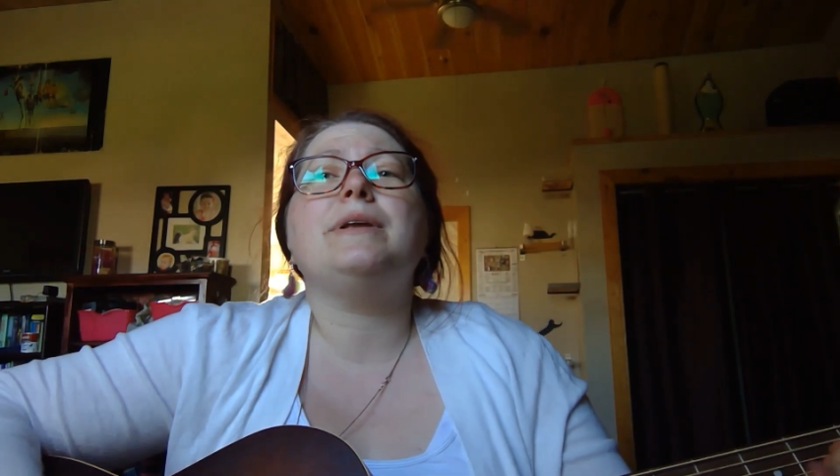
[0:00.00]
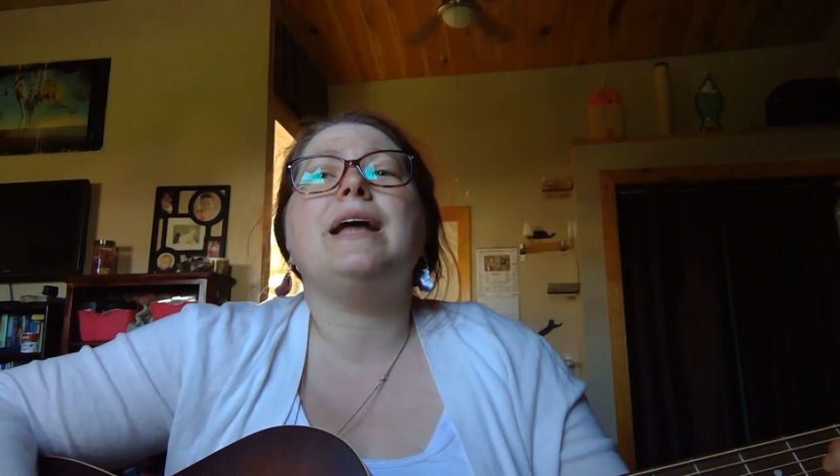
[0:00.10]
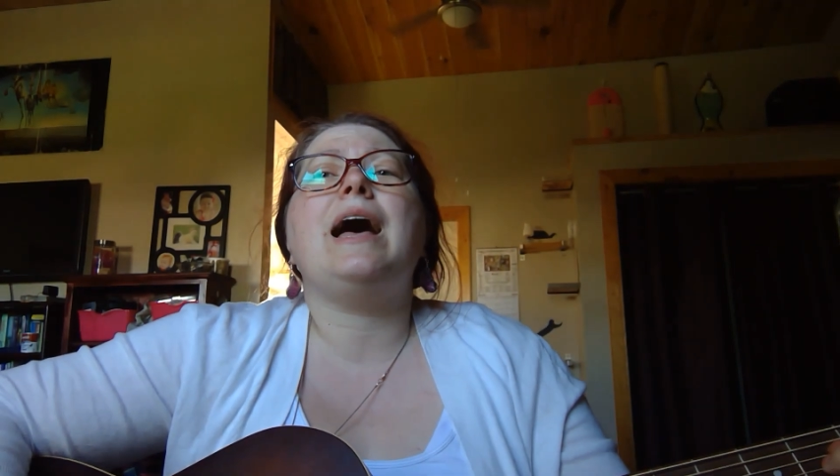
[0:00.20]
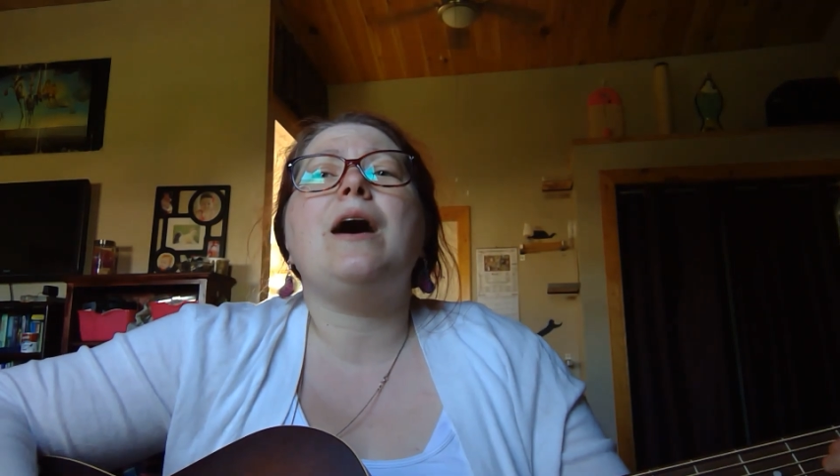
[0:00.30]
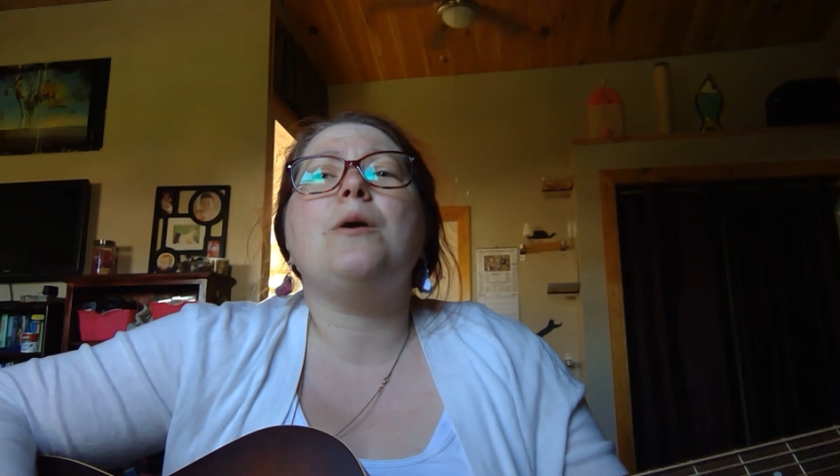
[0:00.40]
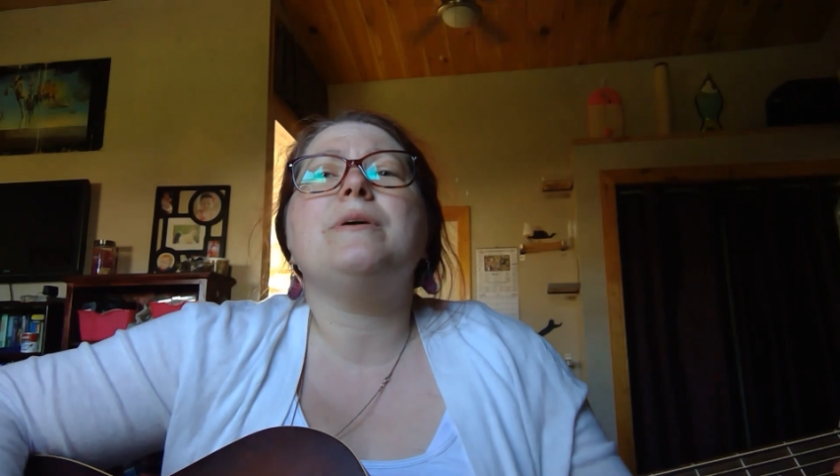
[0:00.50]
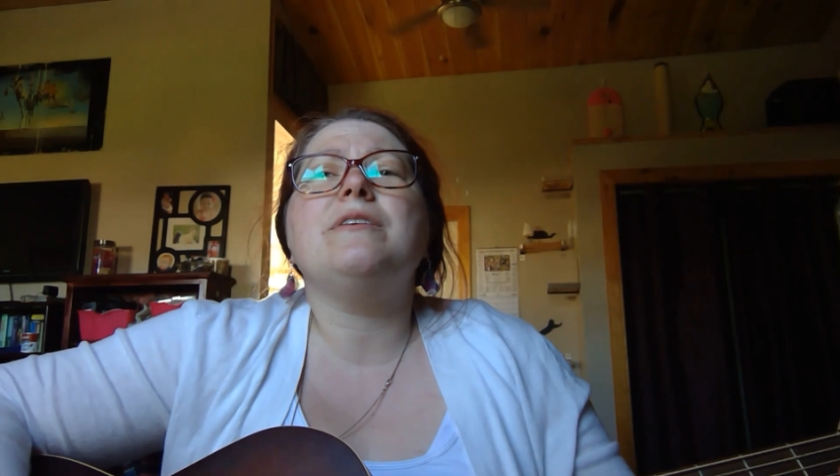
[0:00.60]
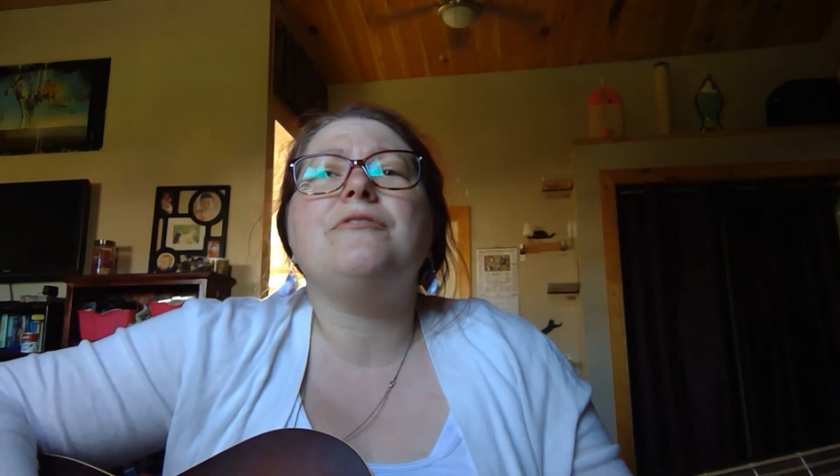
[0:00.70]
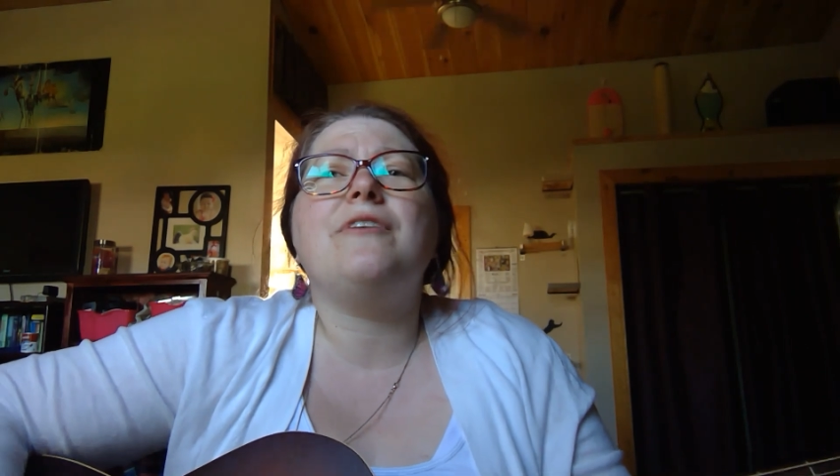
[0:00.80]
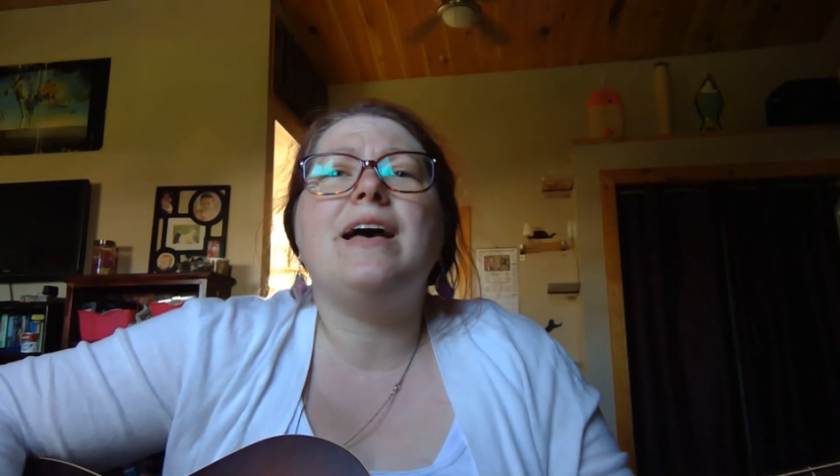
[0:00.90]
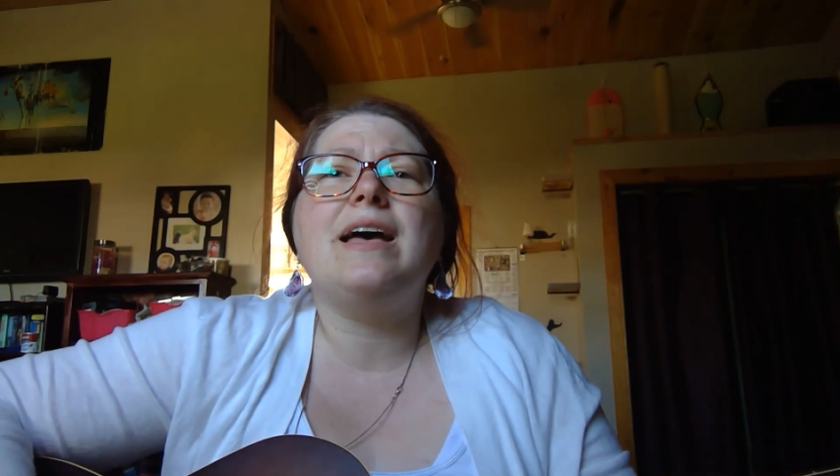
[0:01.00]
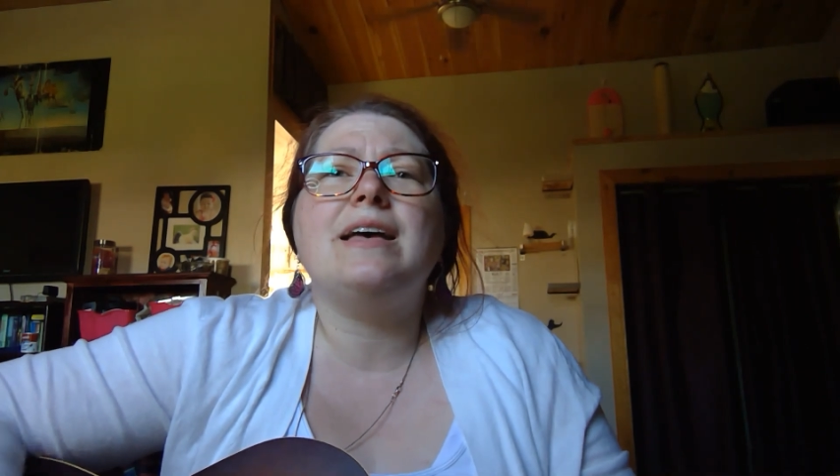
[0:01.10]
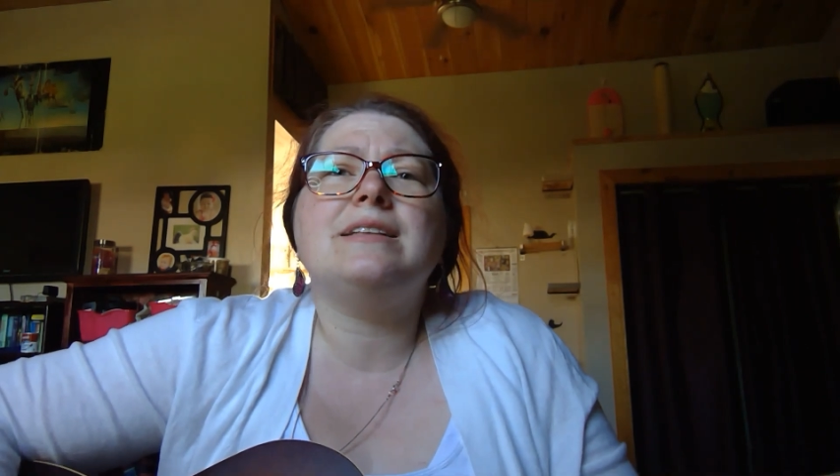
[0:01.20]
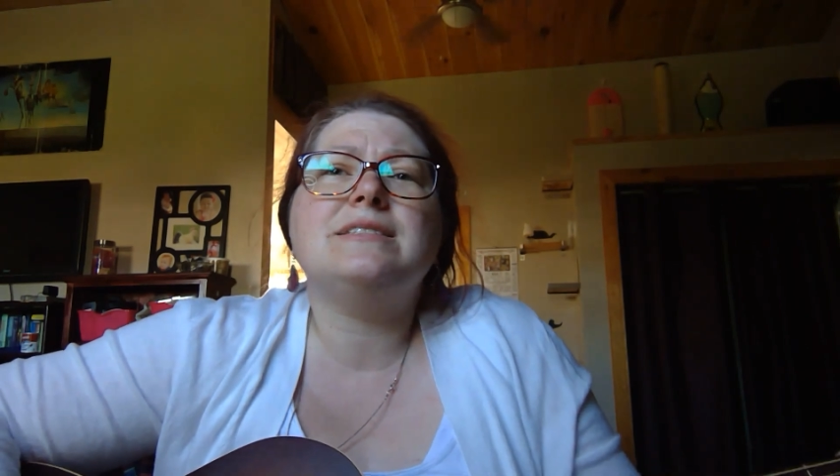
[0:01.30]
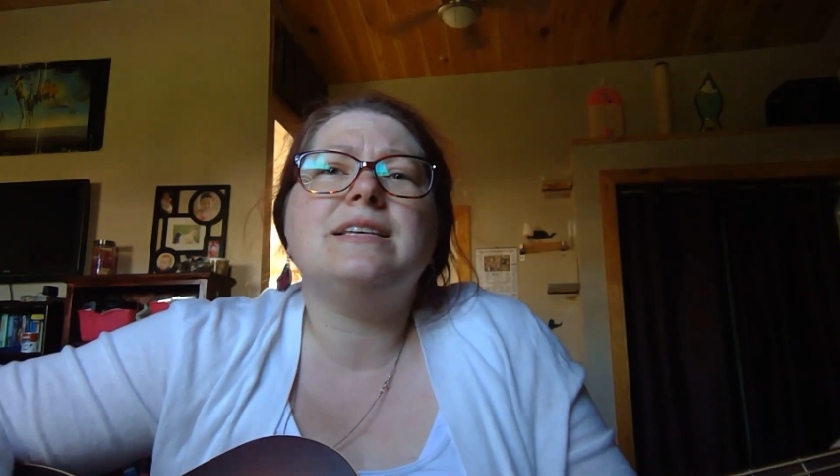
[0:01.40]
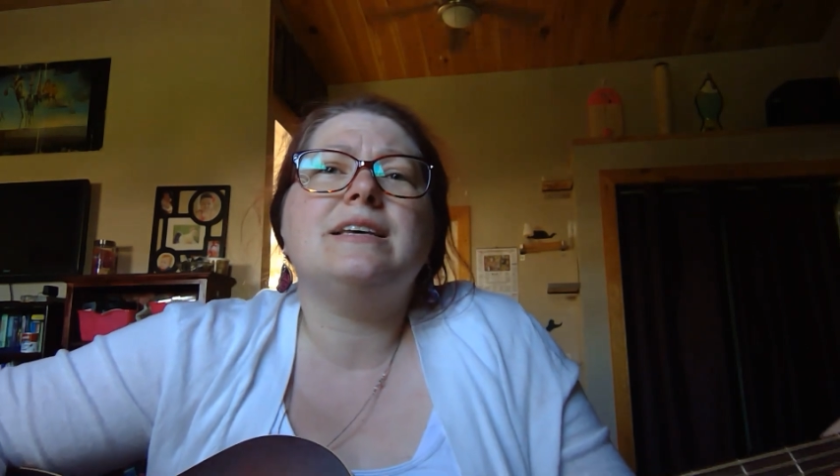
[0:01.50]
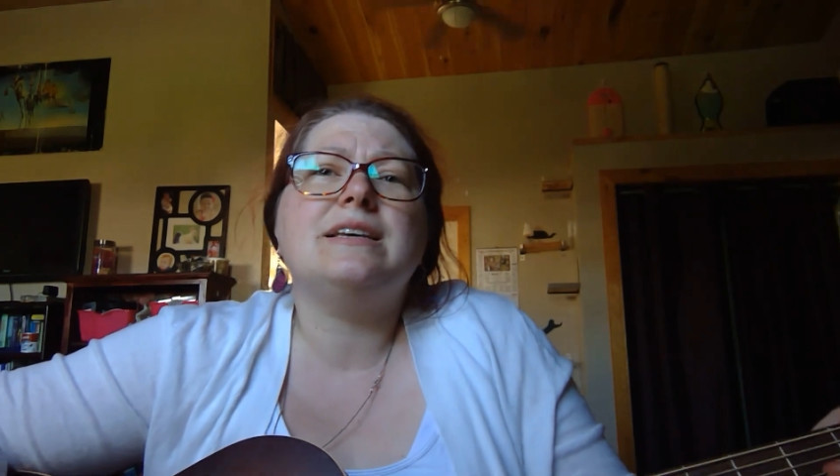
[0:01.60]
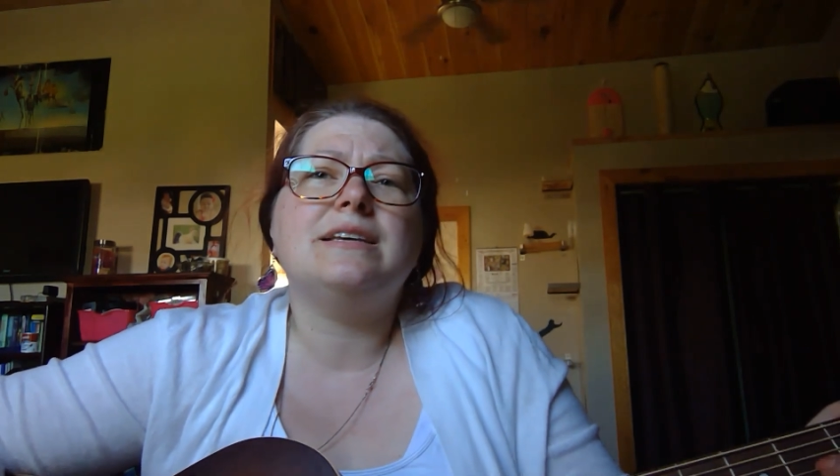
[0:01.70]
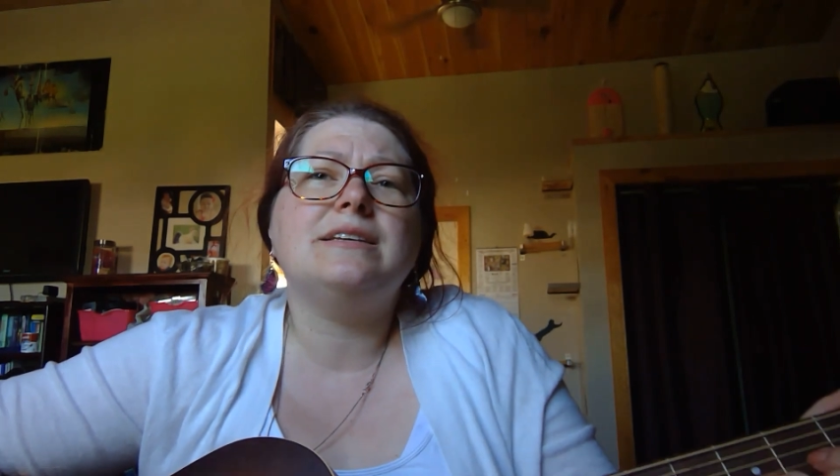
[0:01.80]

and I hope he finds it.